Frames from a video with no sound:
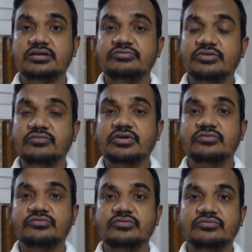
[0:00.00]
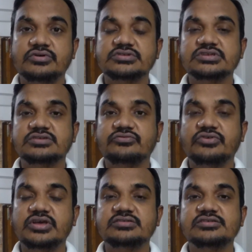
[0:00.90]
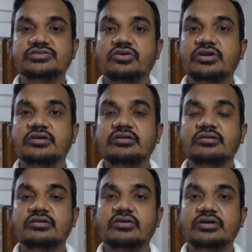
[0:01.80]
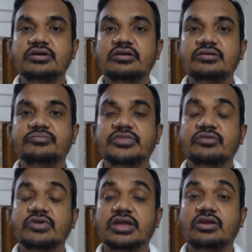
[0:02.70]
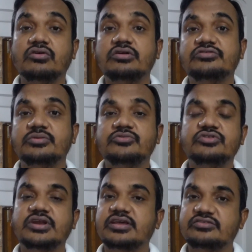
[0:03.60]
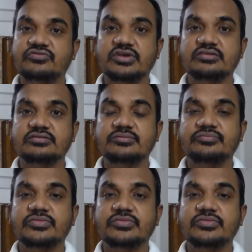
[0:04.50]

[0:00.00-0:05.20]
if our first phase is not ad, not done, then we cannot jump to the next phase.